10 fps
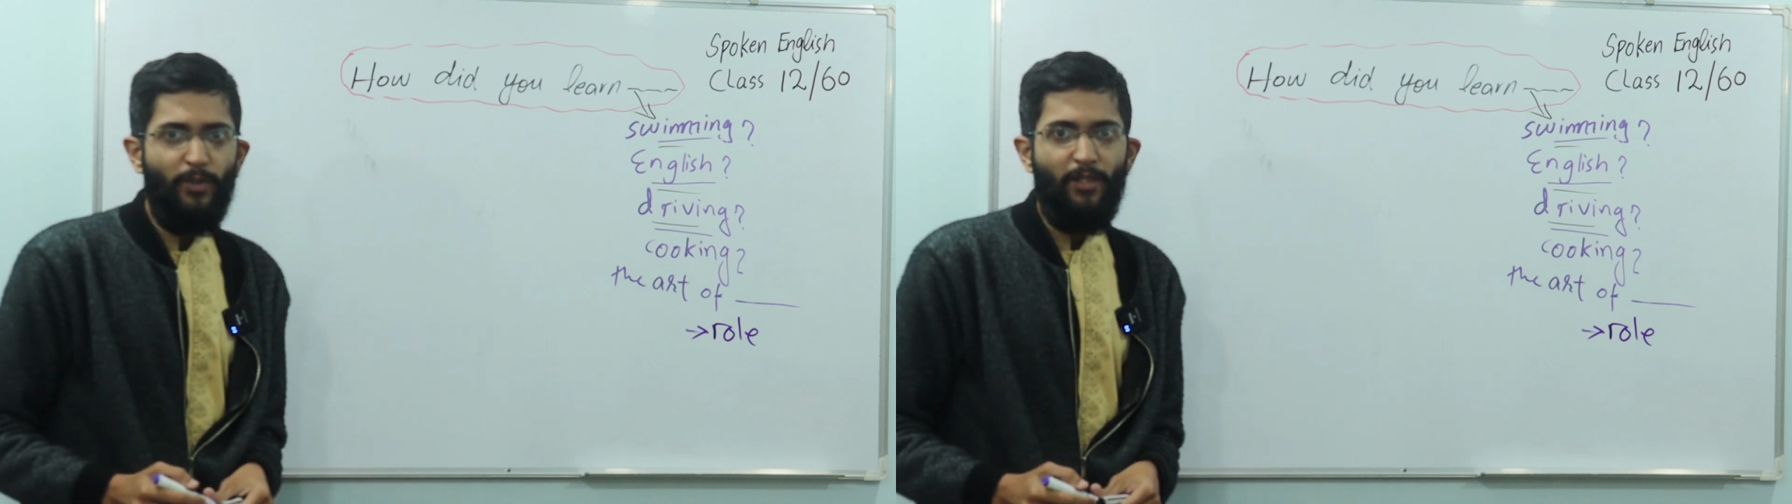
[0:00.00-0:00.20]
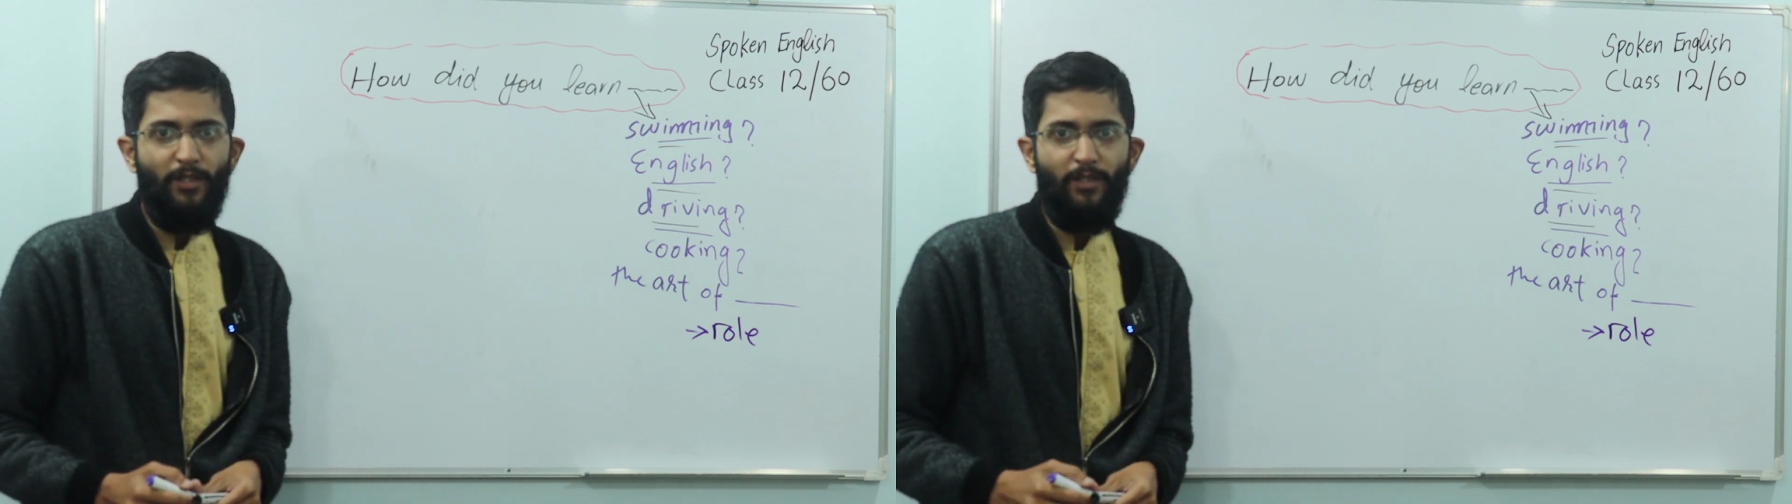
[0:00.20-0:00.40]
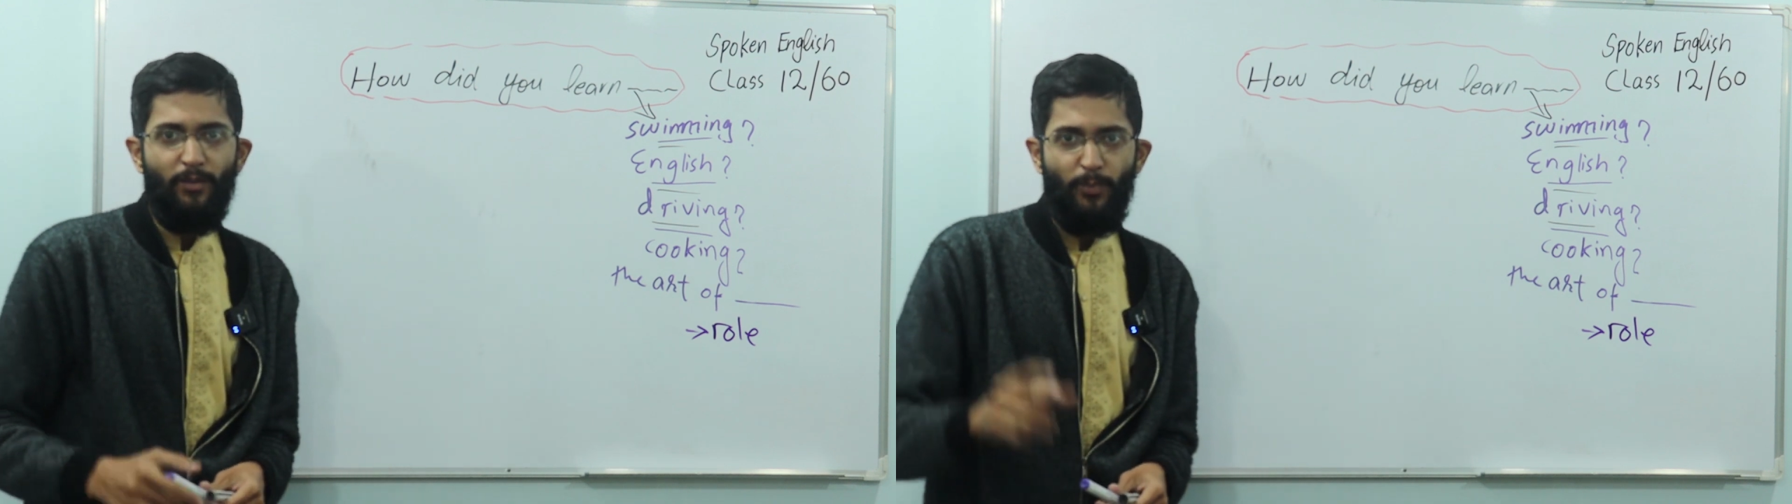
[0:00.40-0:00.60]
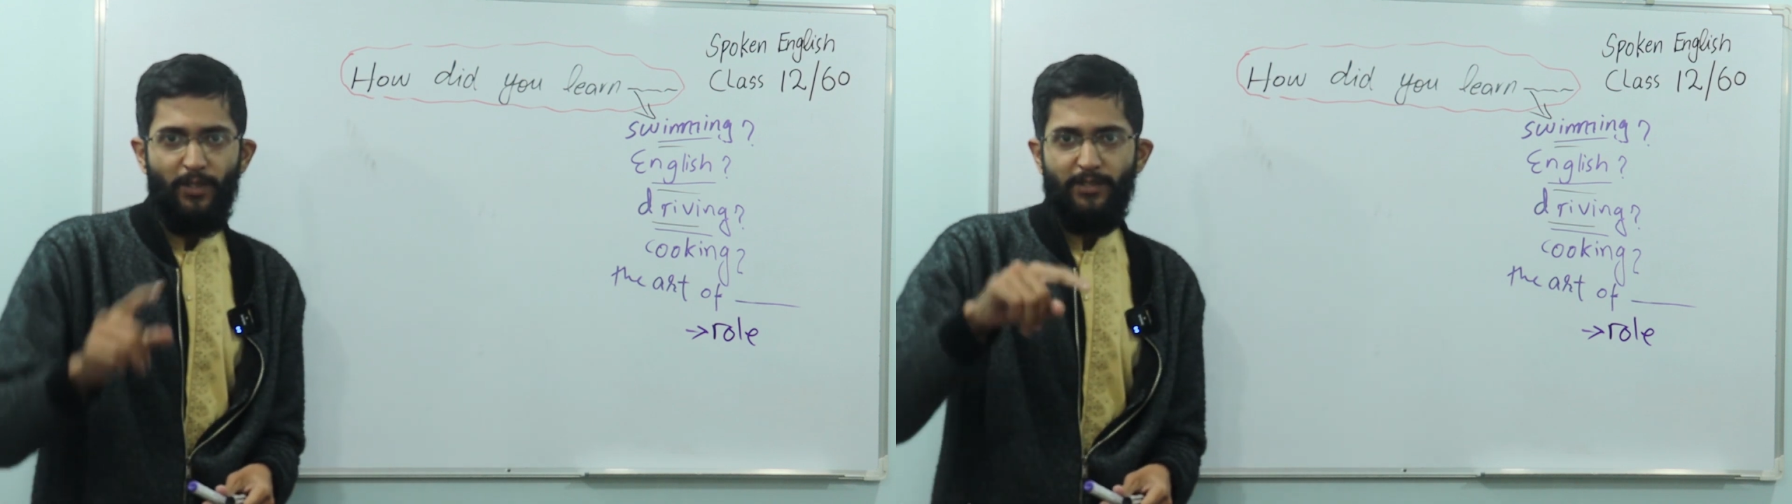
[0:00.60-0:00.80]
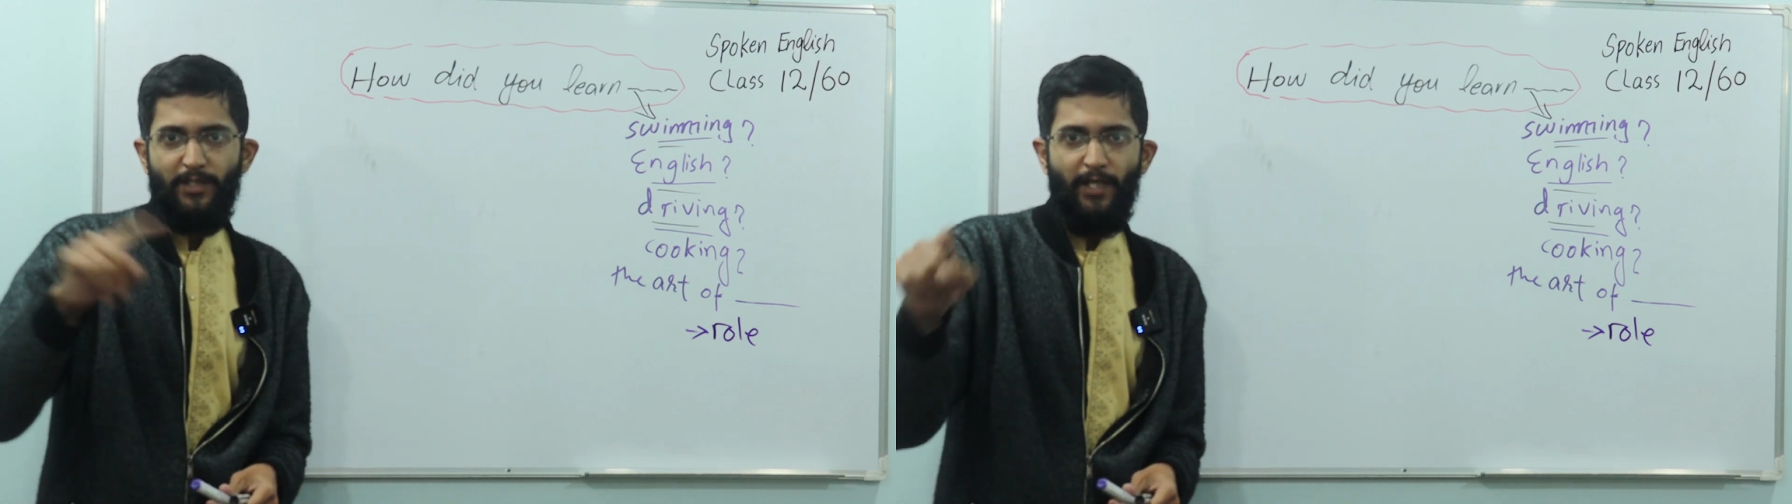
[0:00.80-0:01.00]
be
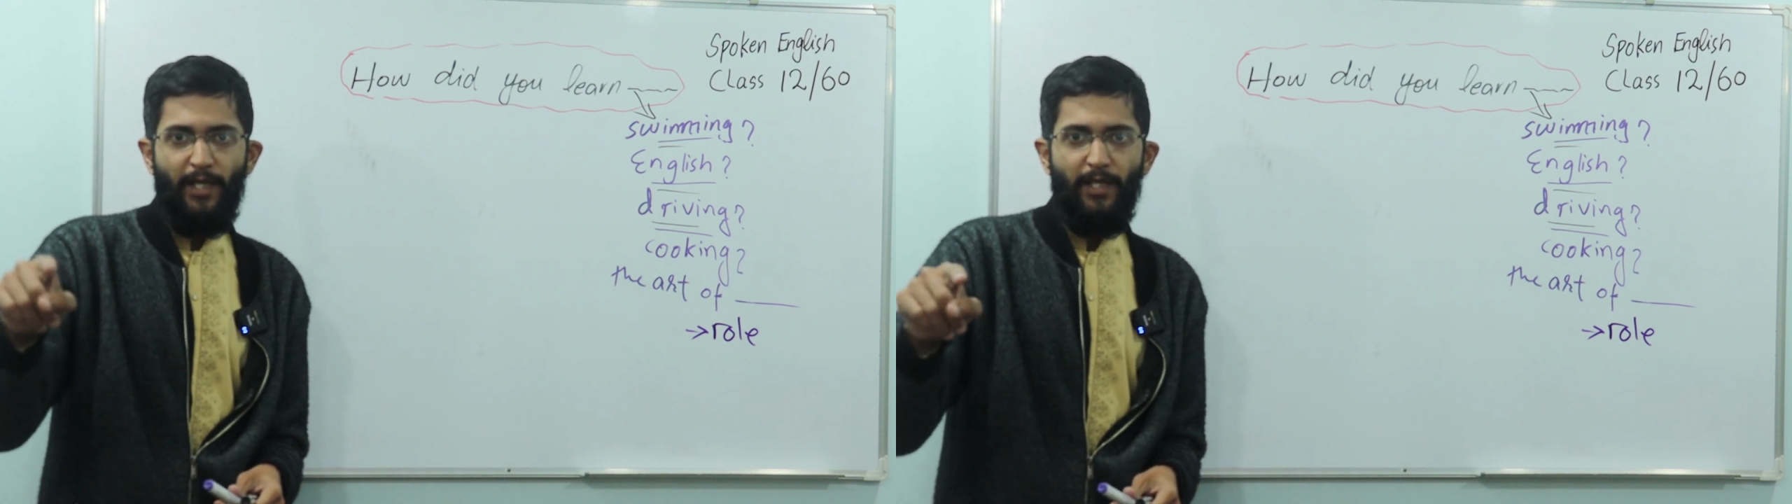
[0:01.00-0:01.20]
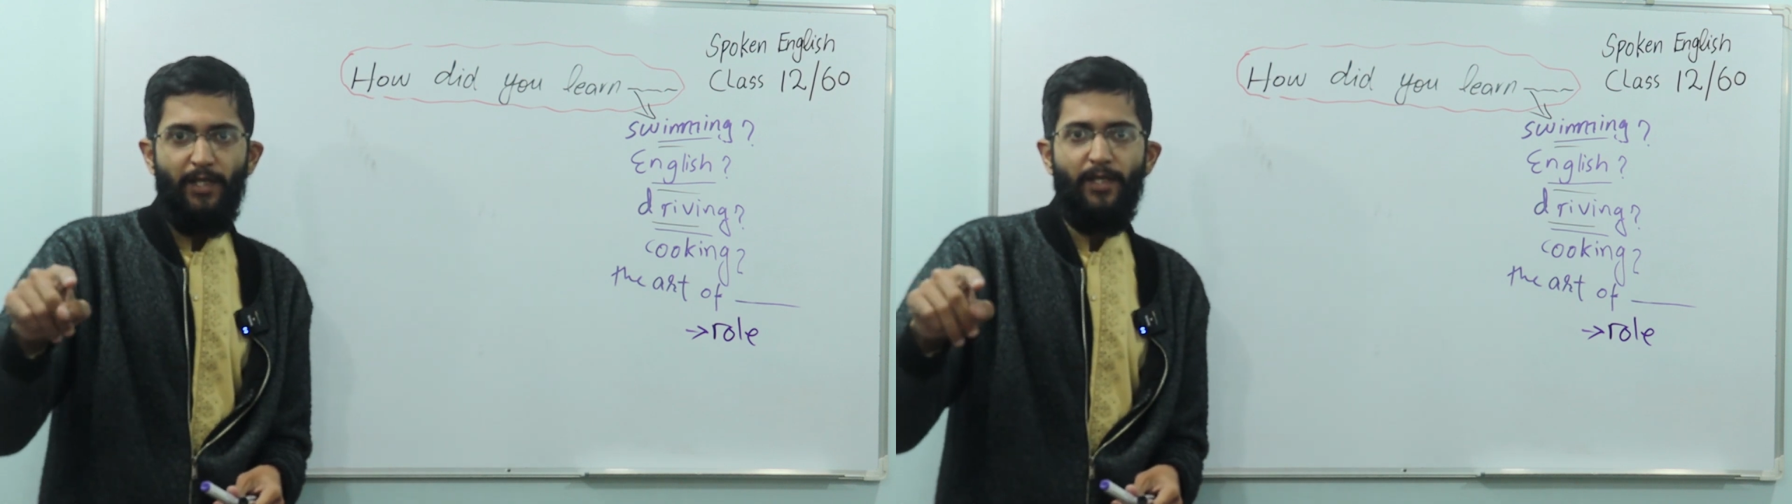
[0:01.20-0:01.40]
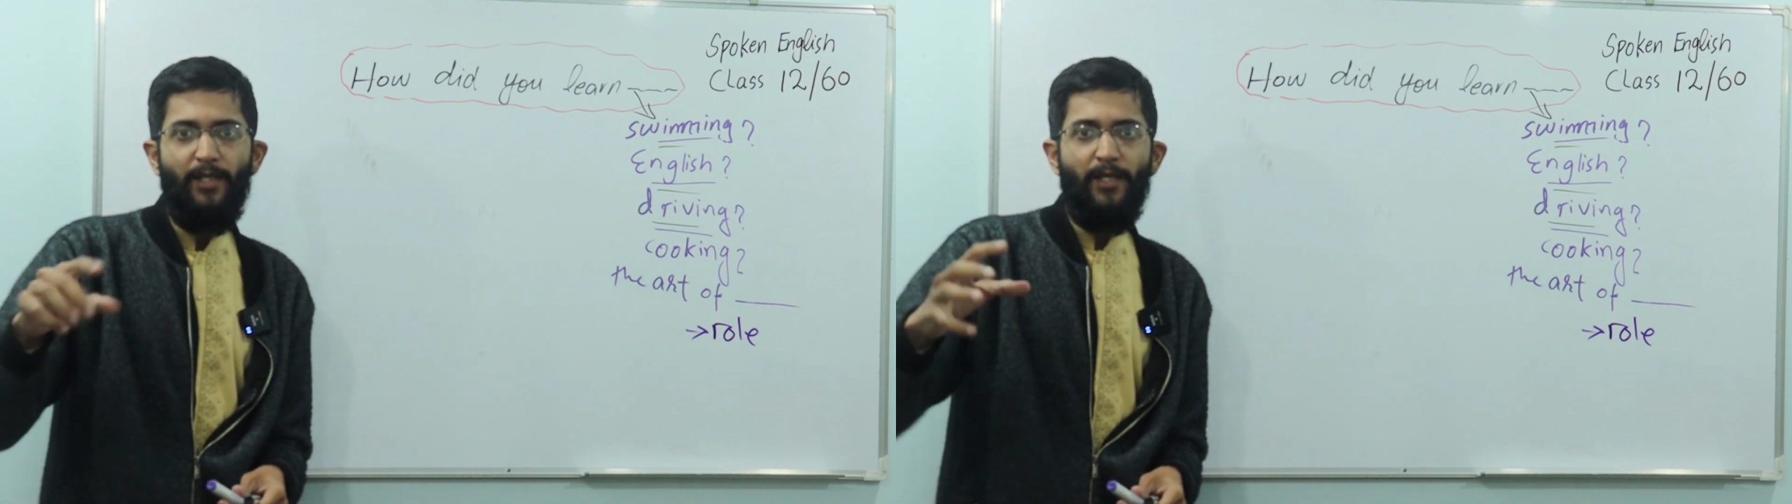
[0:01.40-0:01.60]
person A